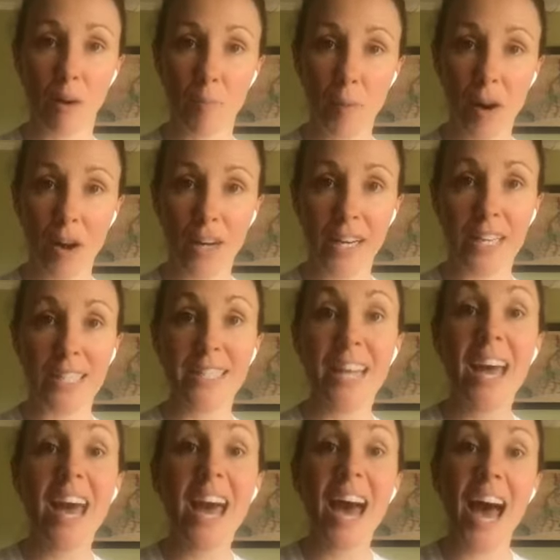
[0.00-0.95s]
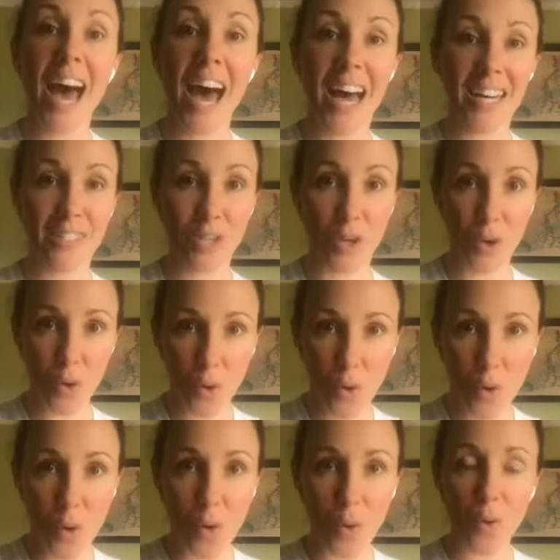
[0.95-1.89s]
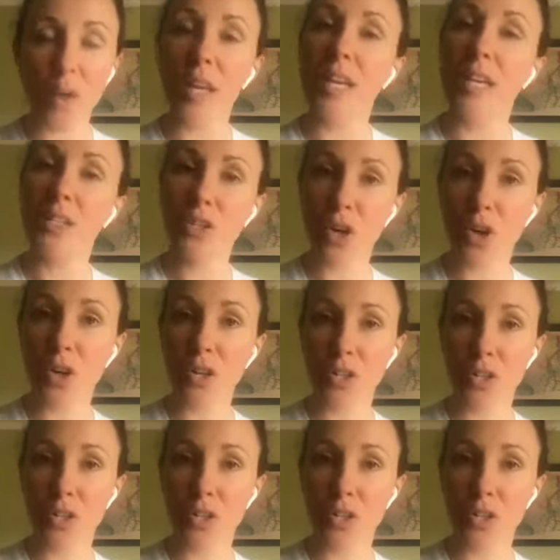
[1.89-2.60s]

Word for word: bodies as a whole and it's hard